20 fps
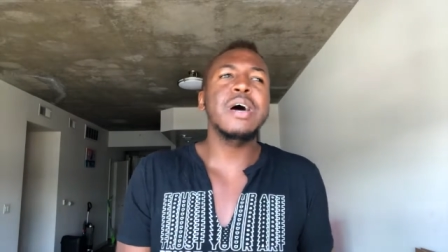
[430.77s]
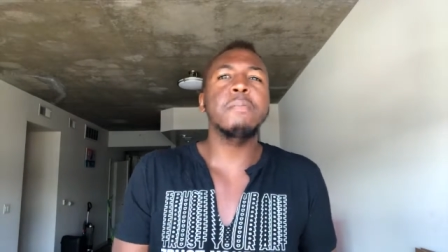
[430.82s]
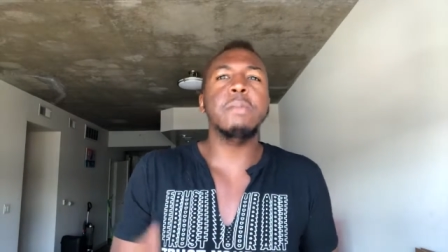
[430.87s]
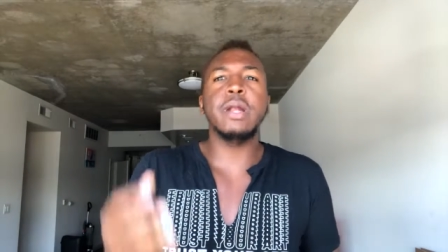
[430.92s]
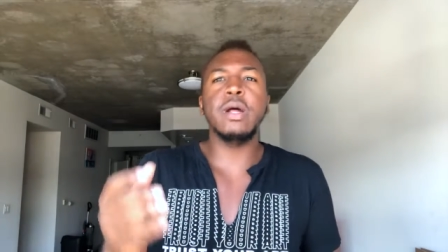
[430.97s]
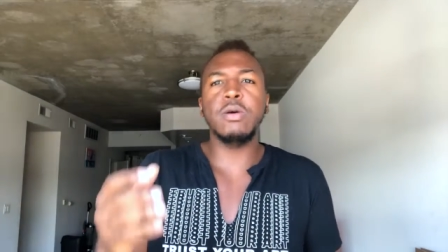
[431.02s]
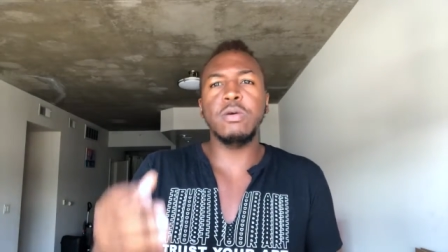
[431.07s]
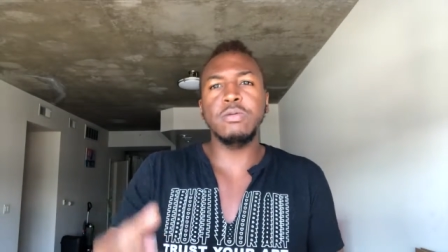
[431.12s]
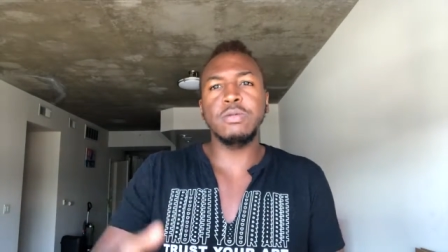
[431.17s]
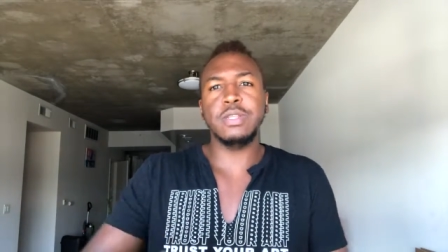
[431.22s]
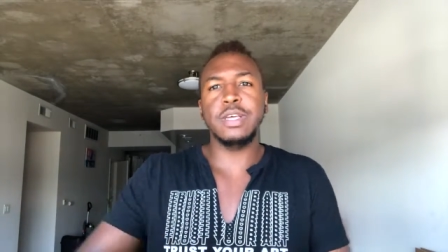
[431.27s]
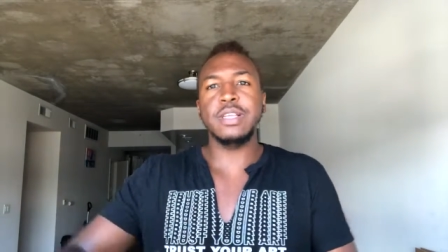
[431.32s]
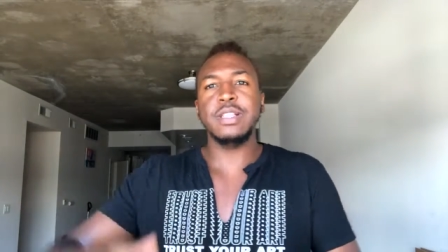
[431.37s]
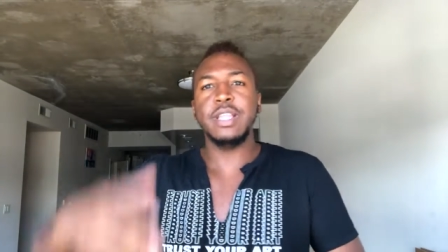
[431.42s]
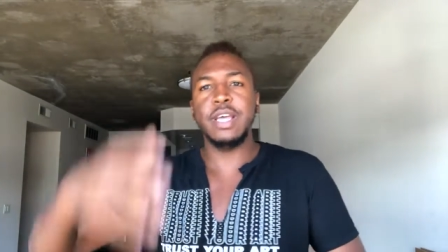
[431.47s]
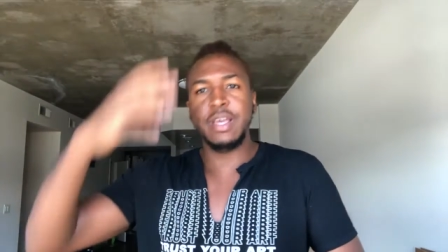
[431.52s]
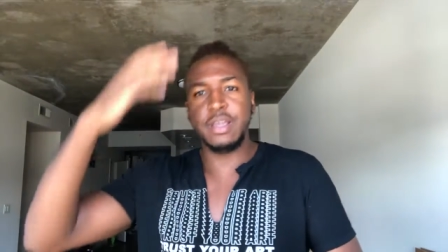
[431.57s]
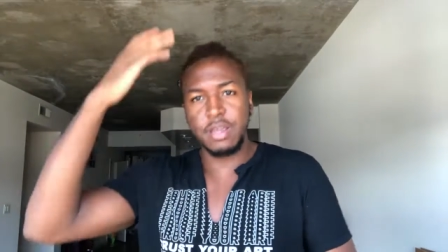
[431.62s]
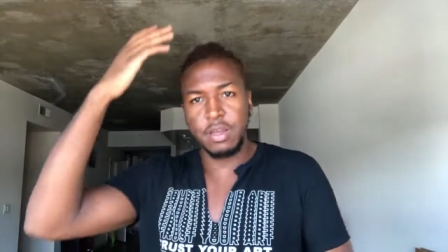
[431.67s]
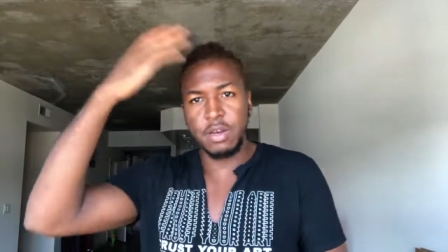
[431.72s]
but I don't think
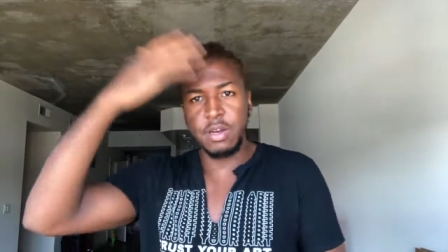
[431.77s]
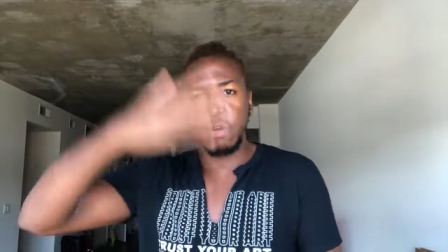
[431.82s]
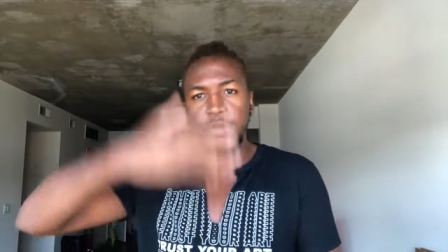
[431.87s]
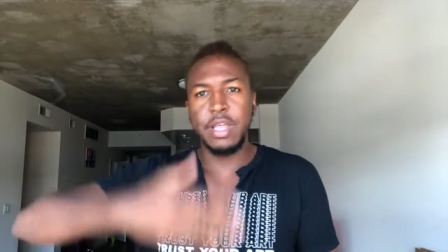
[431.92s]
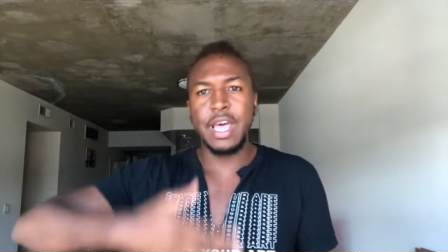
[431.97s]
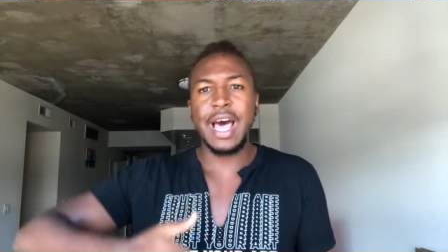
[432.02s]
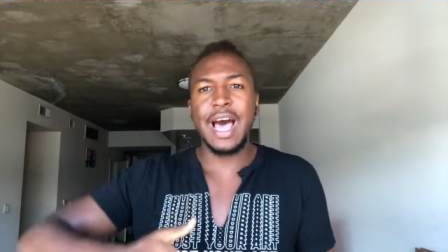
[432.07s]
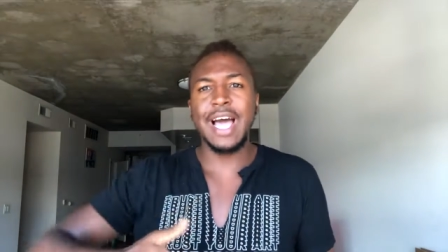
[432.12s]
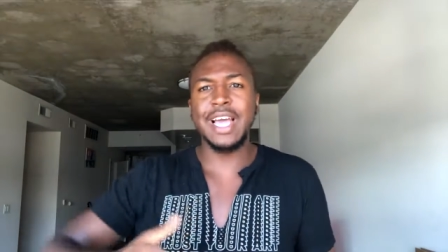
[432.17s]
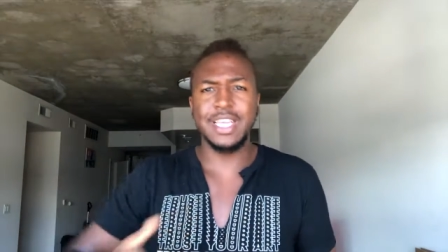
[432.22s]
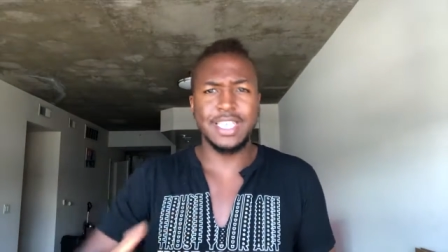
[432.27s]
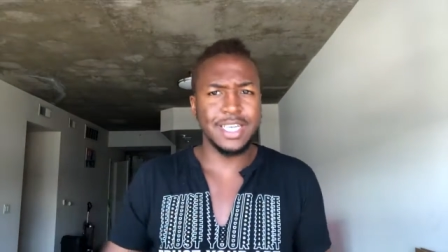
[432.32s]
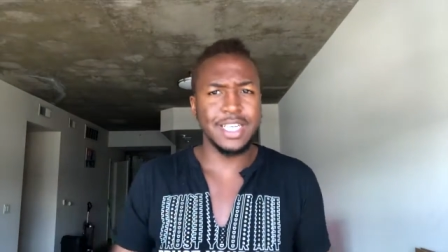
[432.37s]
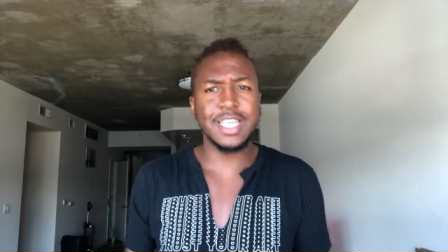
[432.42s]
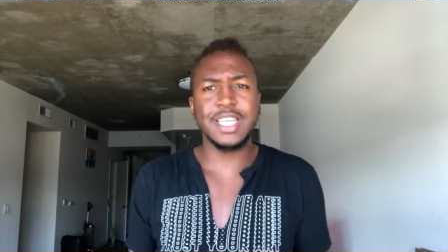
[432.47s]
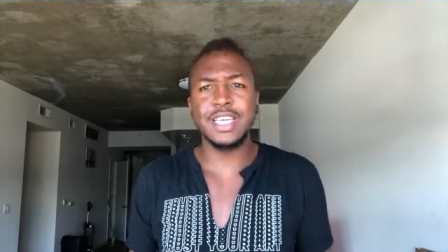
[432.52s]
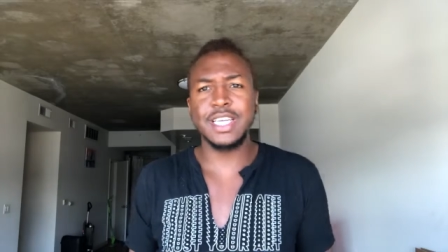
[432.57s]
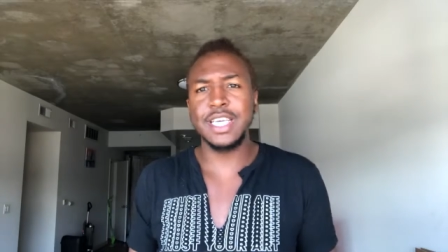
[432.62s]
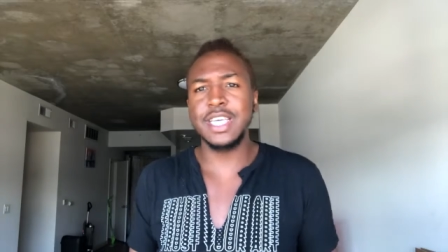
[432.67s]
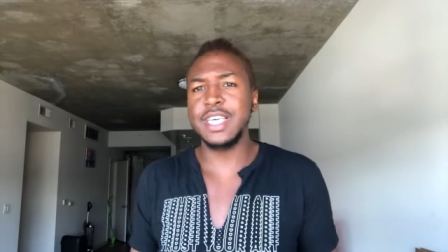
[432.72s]
that, that
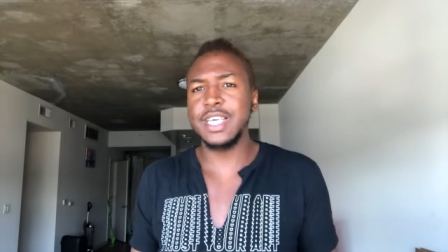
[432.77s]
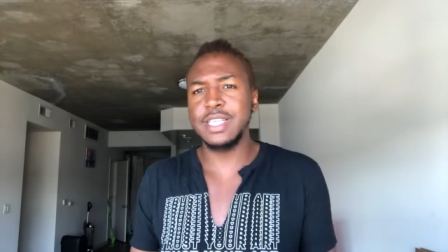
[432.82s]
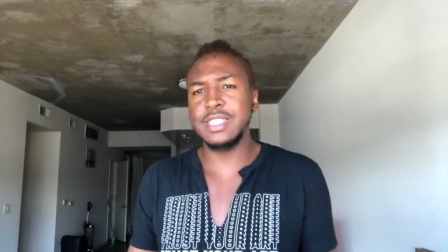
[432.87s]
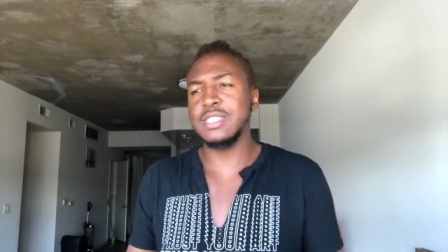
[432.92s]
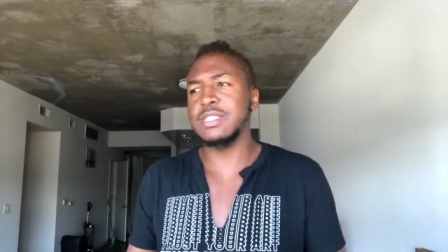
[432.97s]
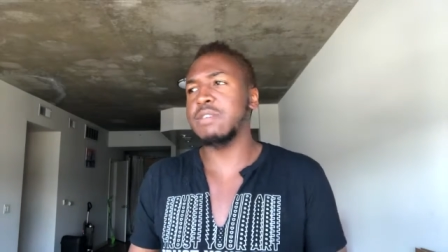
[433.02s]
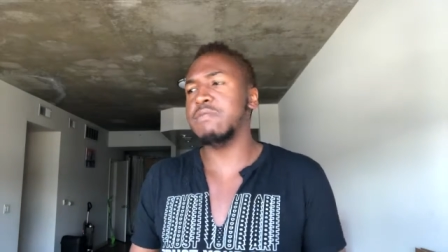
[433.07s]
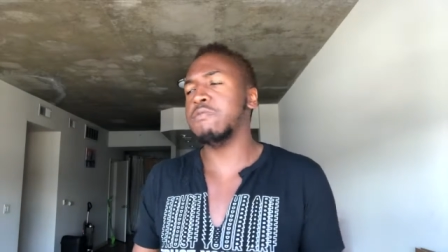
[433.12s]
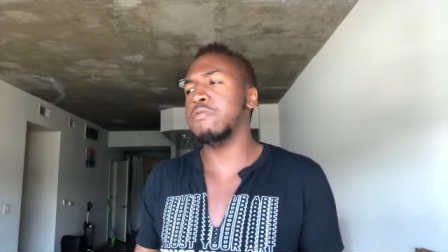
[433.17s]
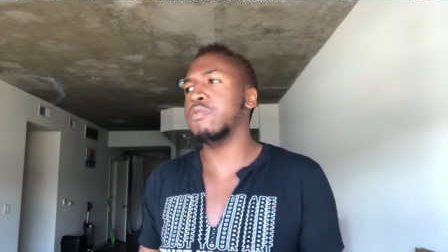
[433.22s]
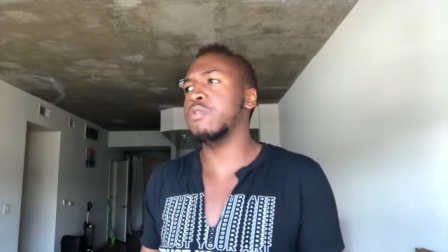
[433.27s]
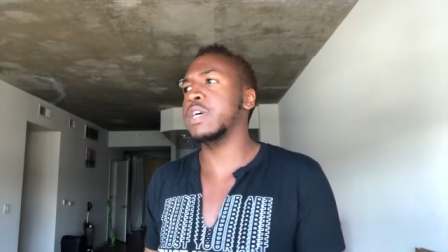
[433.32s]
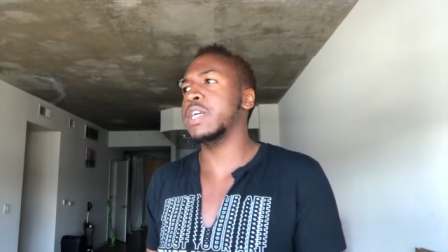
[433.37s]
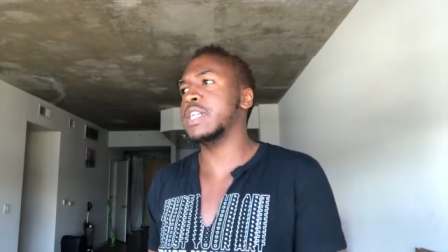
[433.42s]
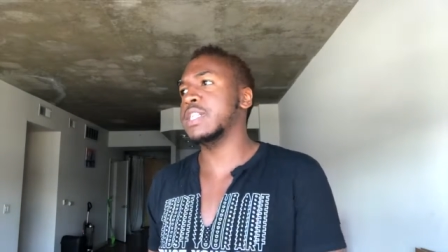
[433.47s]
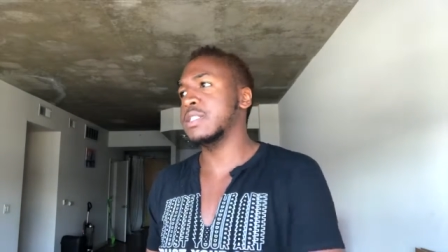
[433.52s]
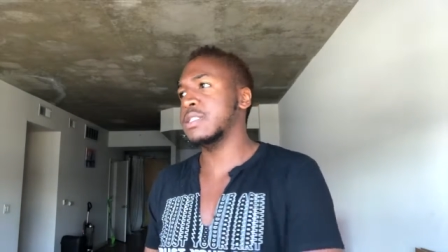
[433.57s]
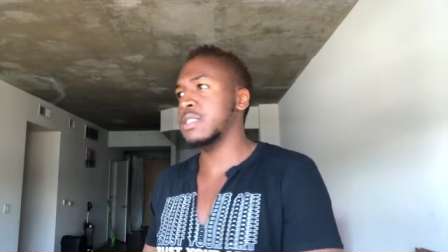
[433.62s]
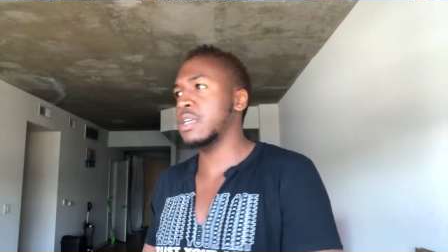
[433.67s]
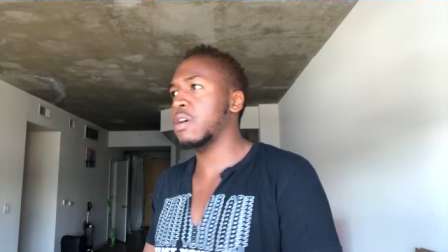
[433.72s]
identity is sinful
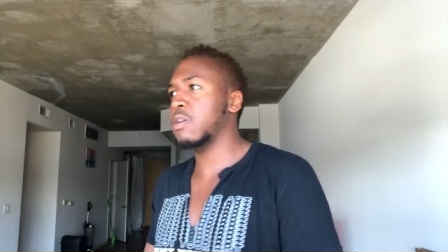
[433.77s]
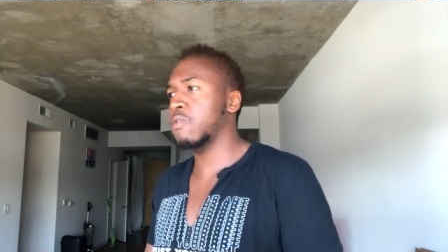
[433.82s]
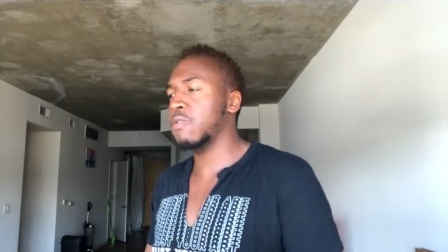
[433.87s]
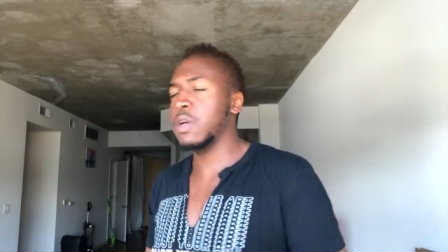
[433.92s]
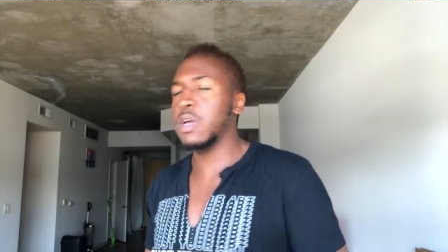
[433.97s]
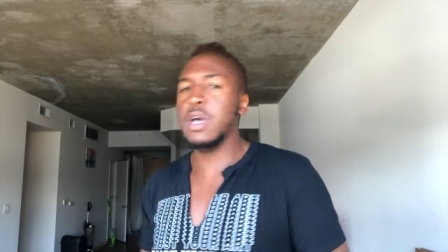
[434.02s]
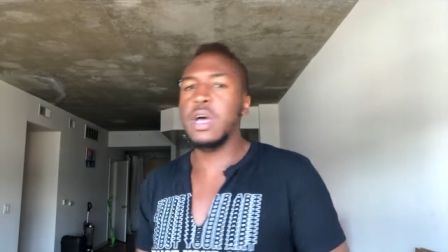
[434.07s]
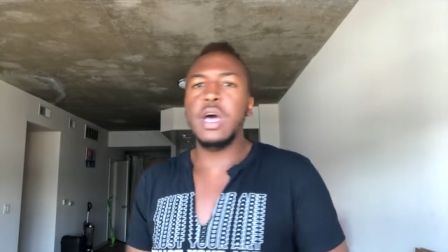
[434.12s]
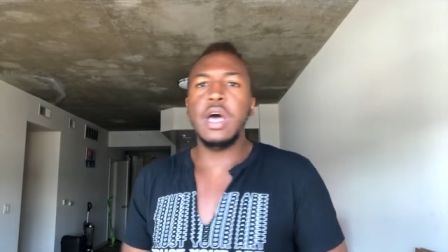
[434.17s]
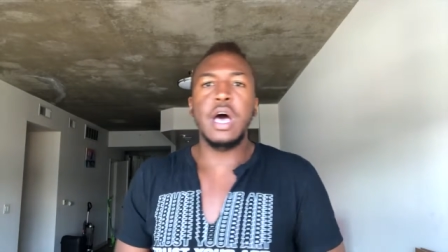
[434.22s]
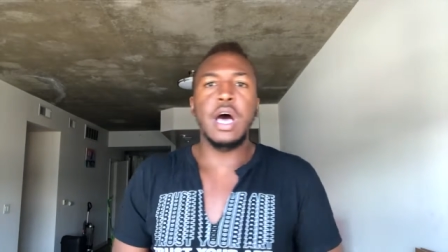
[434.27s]
in itself.